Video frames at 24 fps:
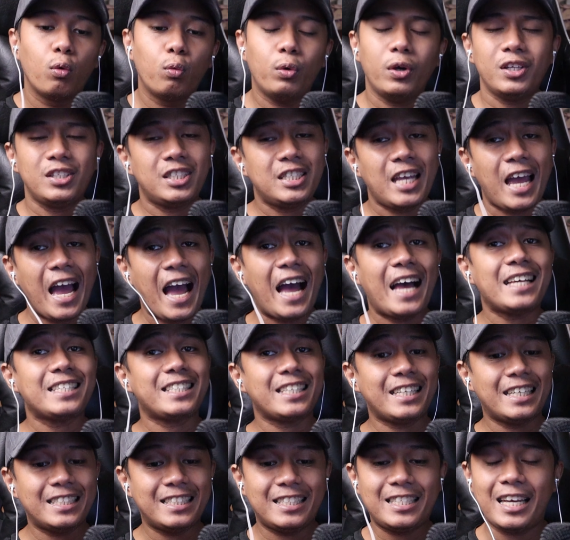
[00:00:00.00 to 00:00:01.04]
which has
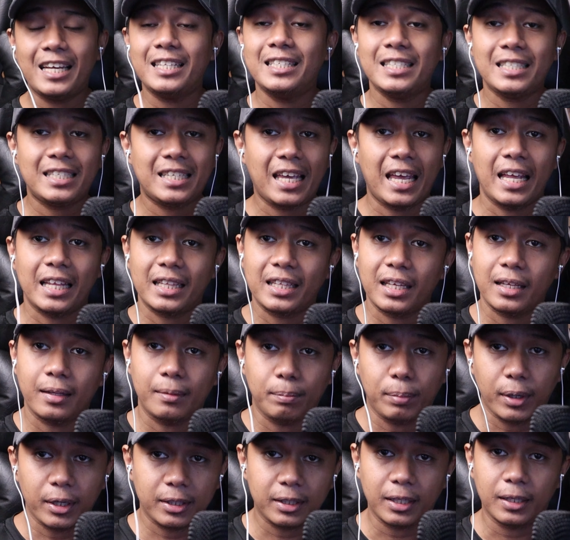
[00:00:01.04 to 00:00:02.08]
a dedicated
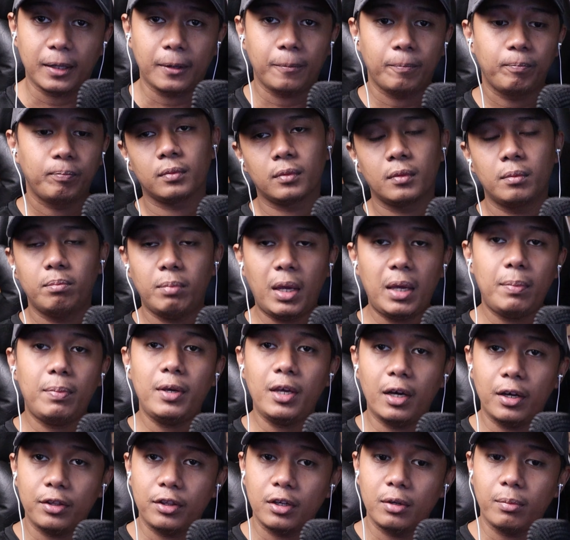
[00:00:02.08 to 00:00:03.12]
button. Maybe
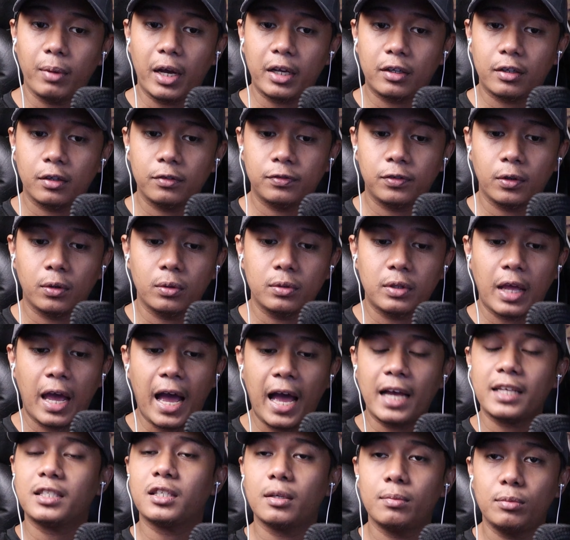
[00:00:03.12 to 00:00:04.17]
other microphone
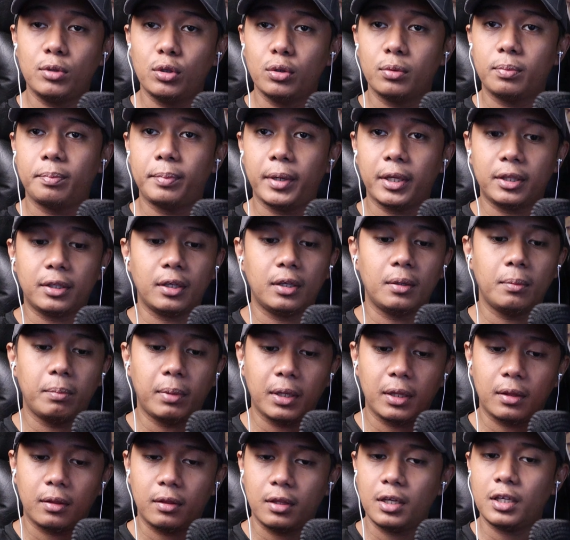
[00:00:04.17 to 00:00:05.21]
has a mute button,
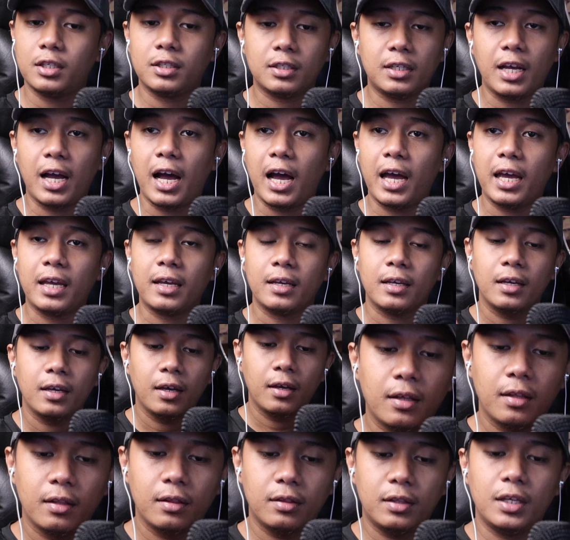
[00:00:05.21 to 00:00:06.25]
but this guy
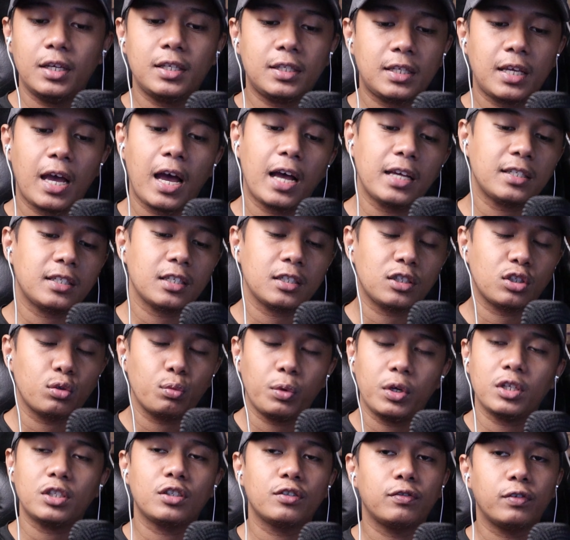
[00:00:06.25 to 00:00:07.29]
this has a
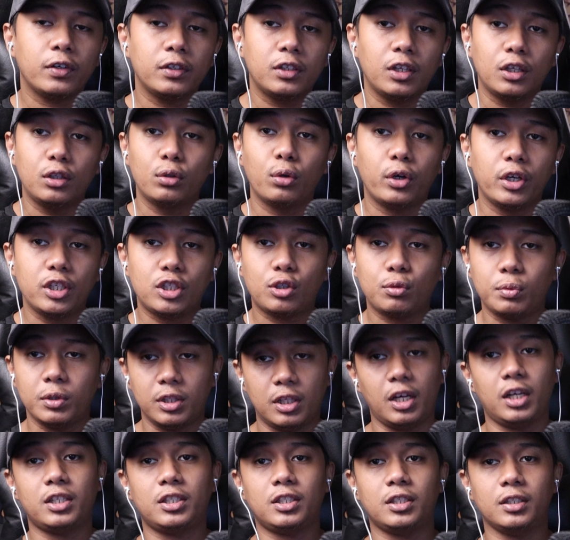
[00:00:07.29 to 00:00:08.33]
switch for the noise
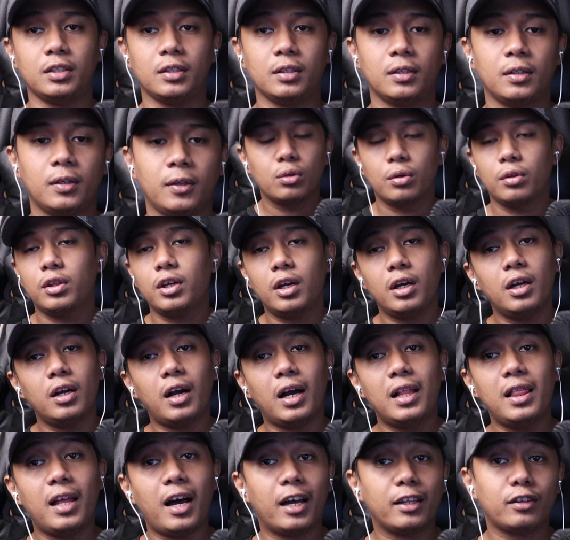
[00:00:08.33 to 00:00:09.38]
reduction. So there are
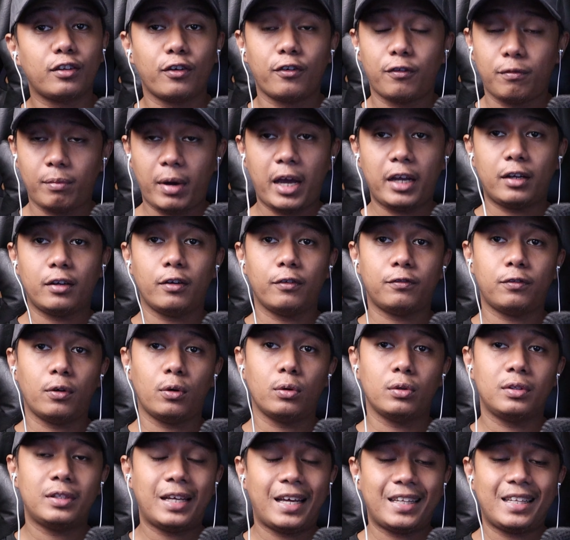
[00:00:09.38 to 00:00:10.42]
a lot of
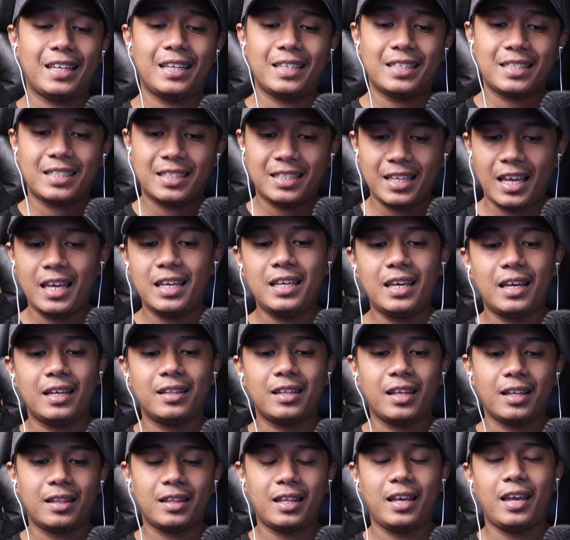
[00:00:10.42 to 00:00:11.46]
microphone that is saying
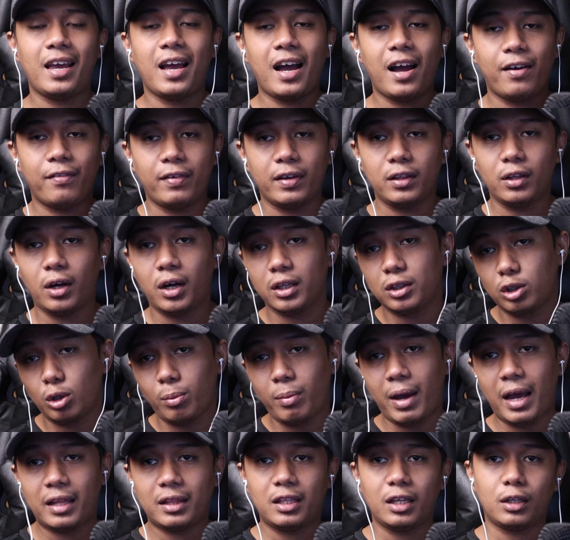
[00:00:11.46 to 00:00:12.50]
that they have an
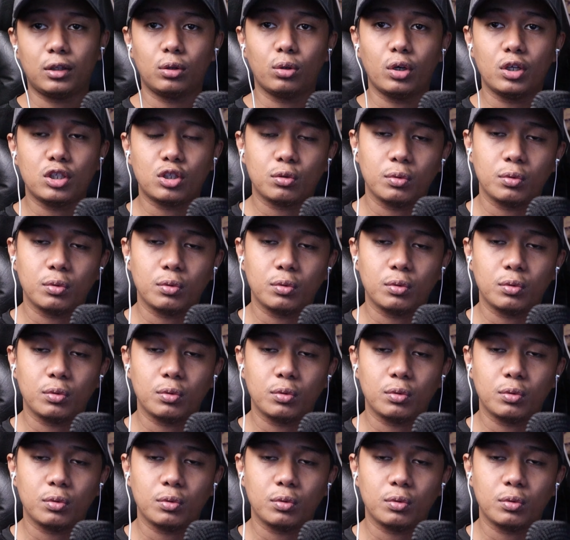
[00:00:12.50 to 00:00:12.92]
automatic noise